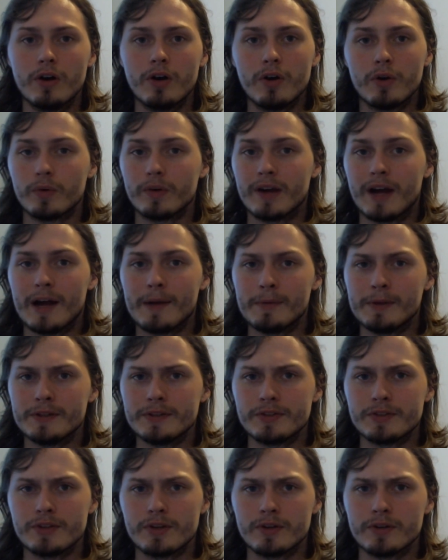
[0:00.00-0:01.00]
oh,
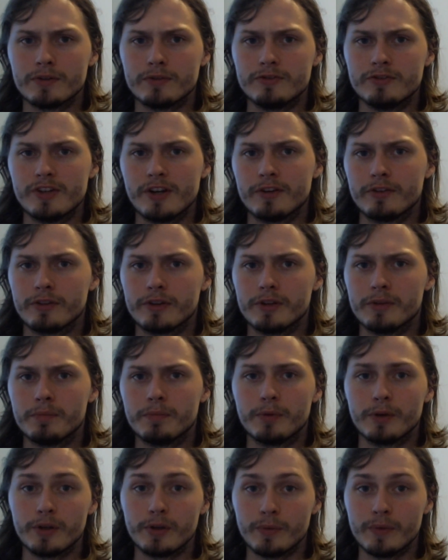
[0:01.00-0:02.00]
goblins are generally
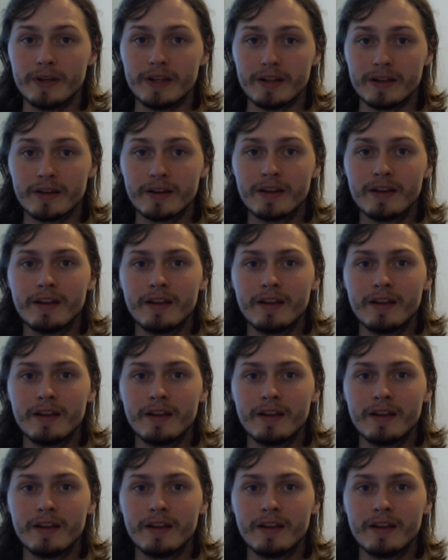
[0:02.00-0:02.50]
pretty weak,